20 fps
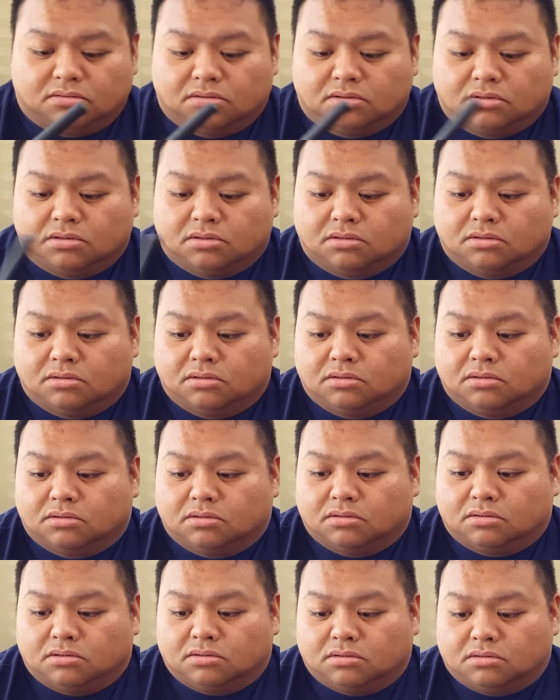
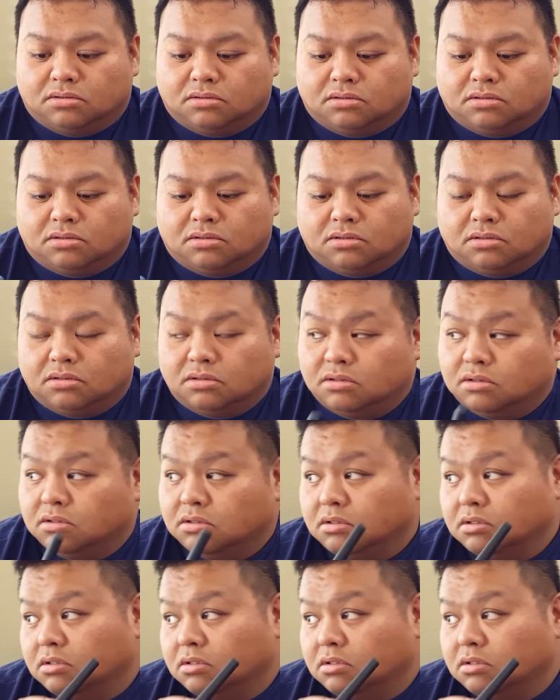Nobody speaks.